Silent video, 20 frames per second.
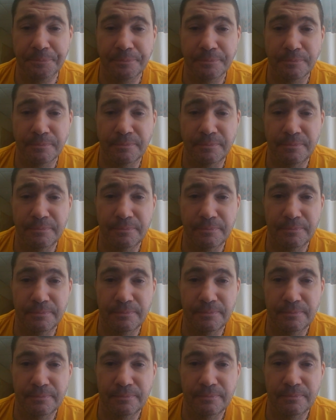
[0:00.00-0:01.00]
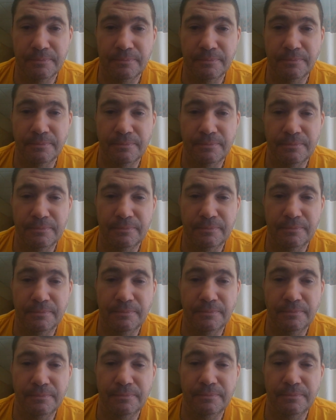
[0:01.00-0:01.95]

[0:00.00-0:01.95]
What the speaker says: Nothing is said.